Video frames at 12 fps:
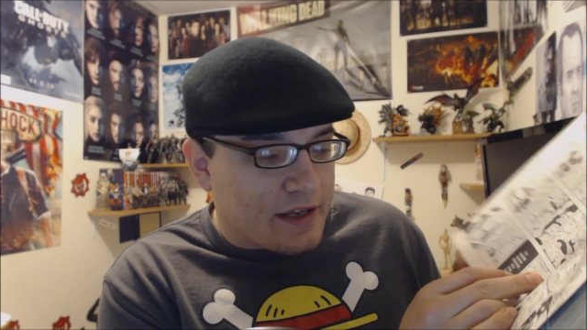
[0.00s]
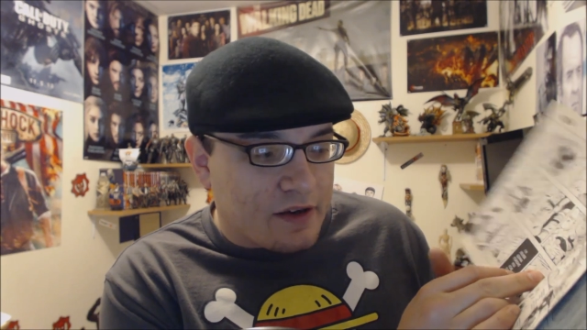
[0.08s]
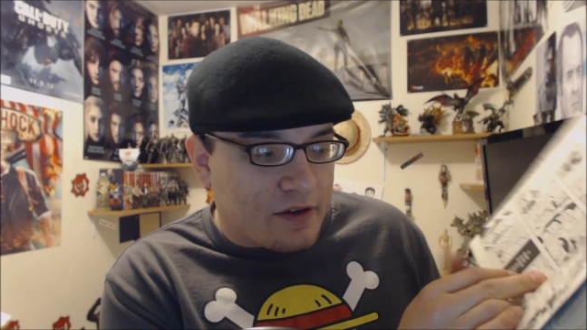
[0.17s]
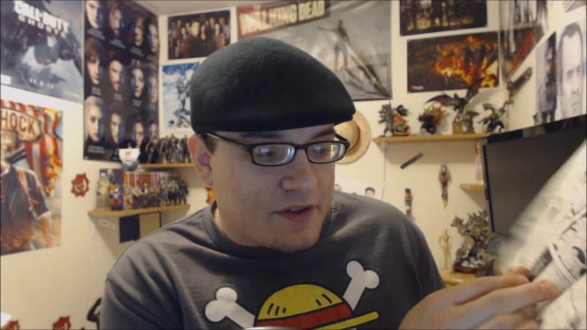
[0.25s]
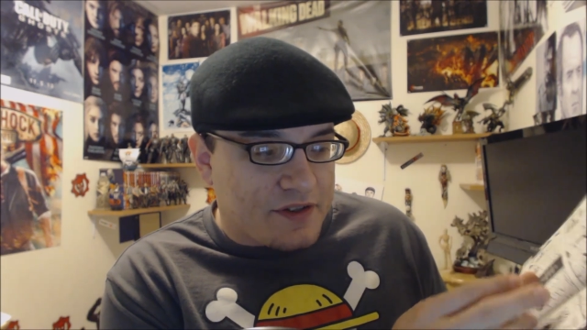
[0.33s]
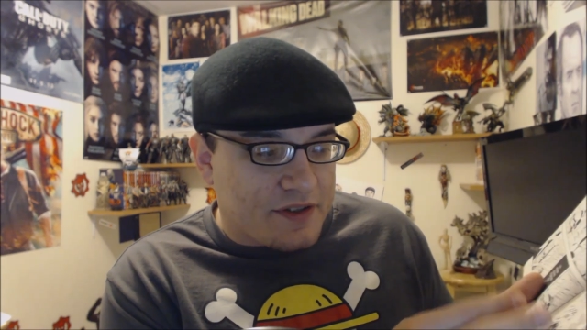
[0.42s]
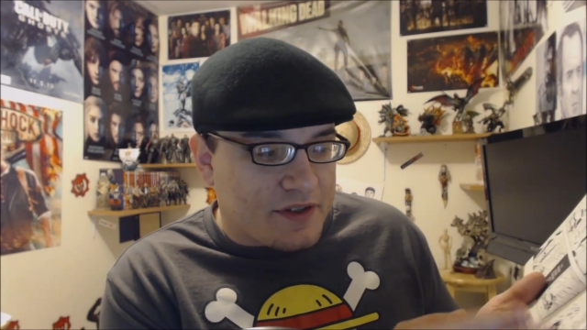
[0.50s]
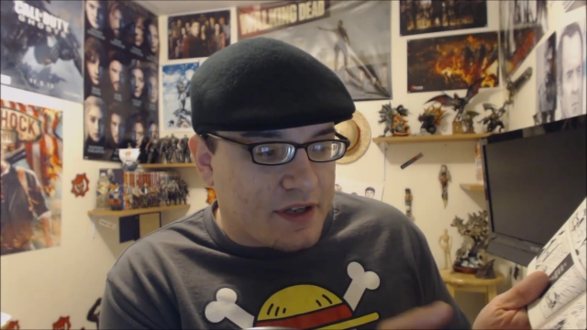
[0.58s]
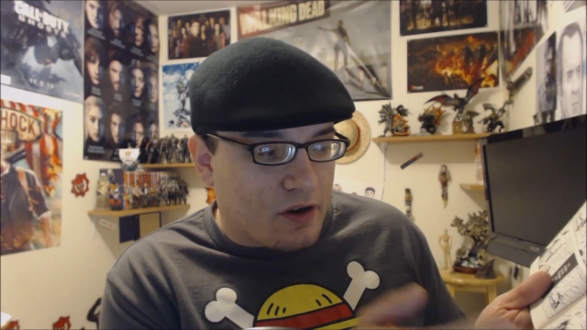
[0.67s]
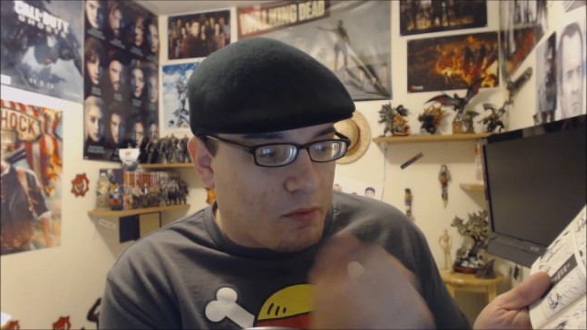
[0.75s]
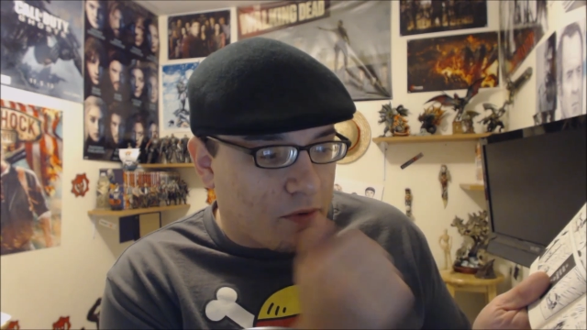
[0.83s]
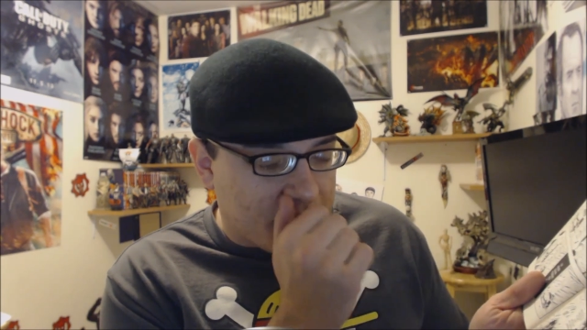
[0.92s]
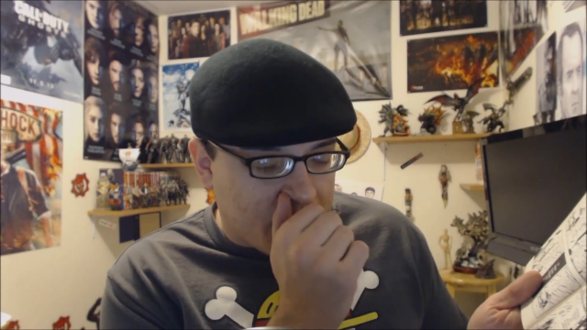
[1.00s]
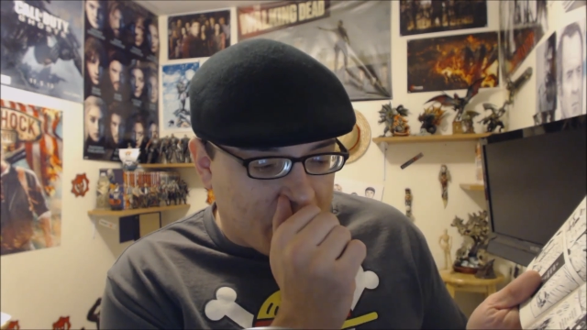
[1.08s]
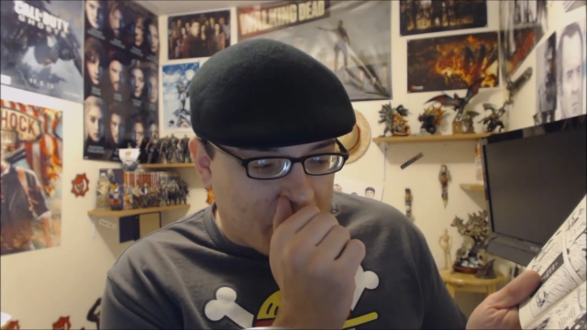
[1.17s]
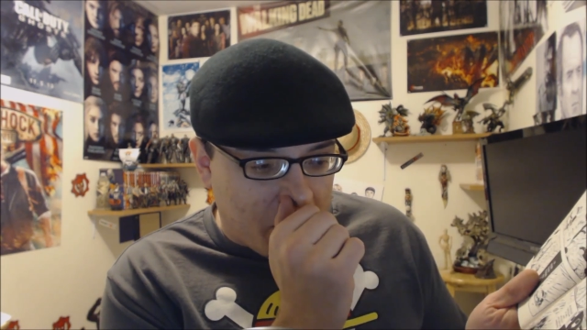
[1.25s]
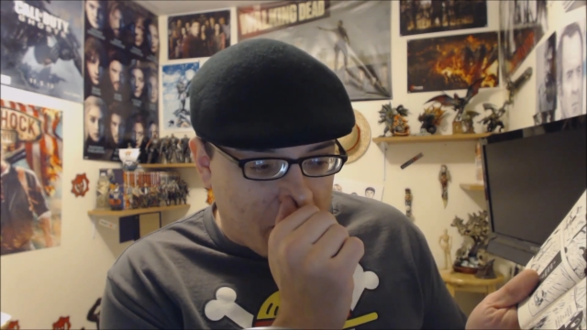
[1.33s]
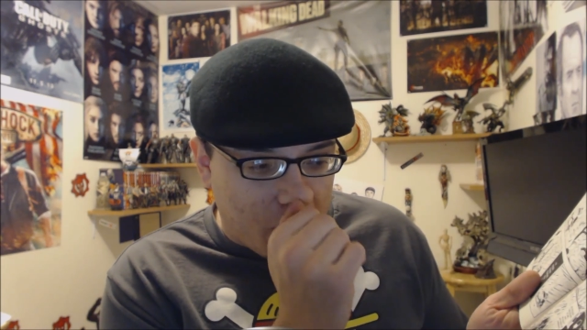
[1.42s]
you know this almost
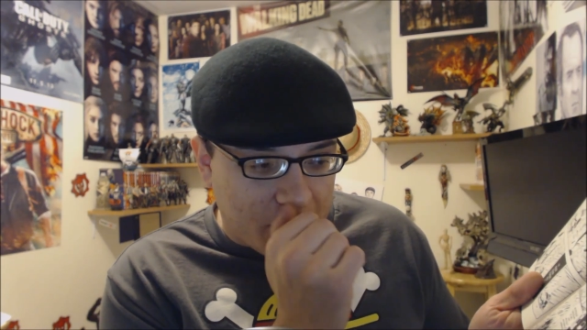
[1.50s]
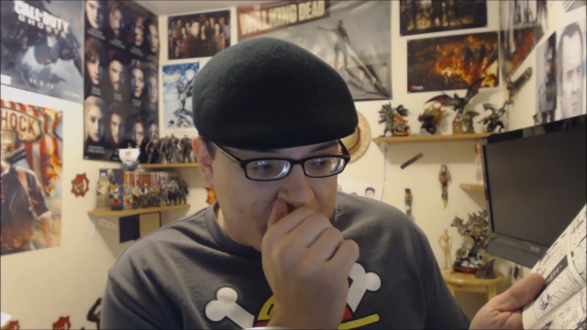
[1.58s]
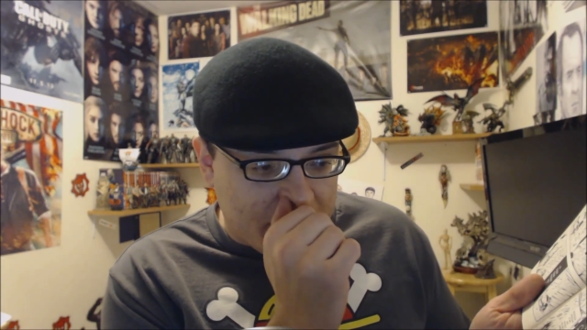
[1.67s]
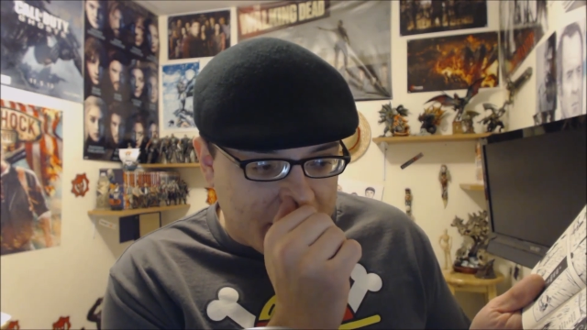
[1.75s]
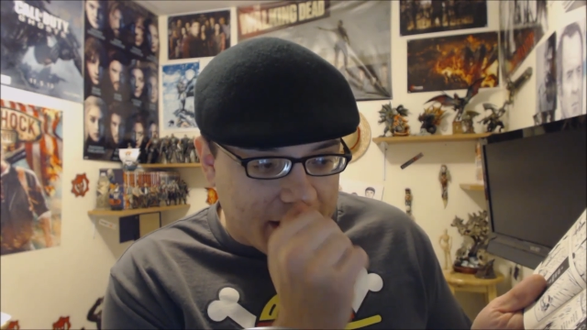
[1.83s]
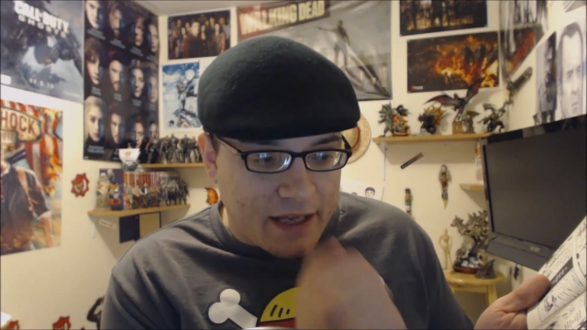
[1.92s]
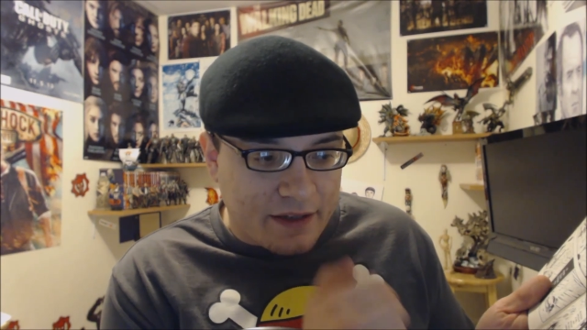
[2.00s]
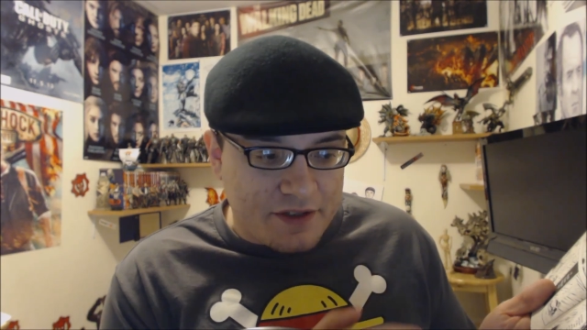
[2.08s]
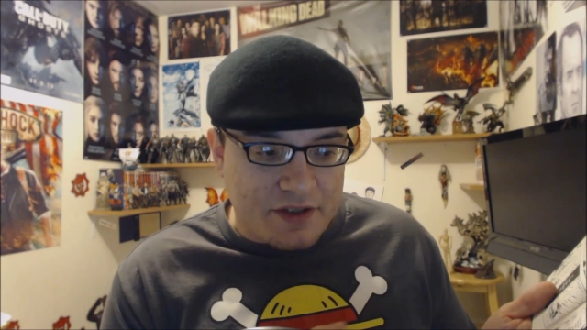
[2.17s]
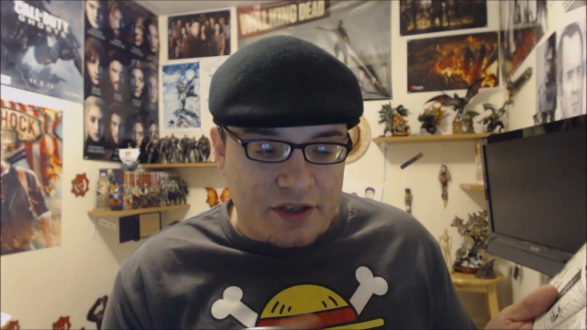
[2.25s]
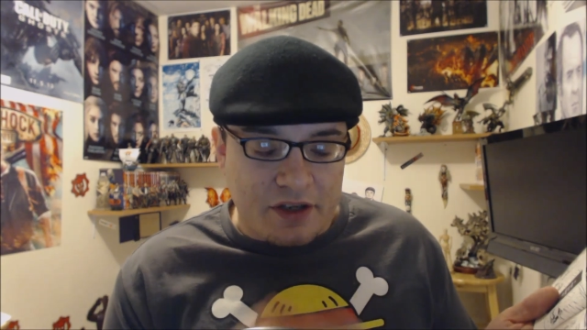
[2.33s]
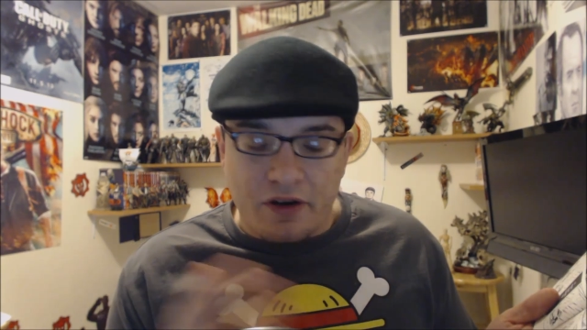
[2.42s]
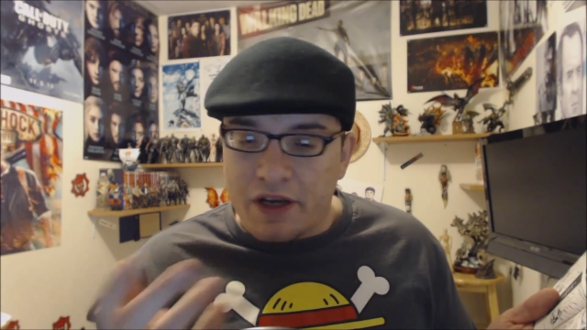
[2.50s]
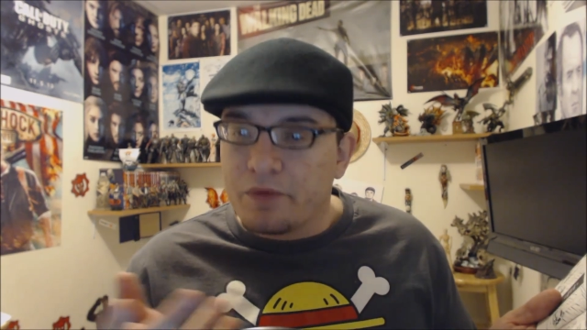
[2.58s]
like a remorse, like hey, listen, you know,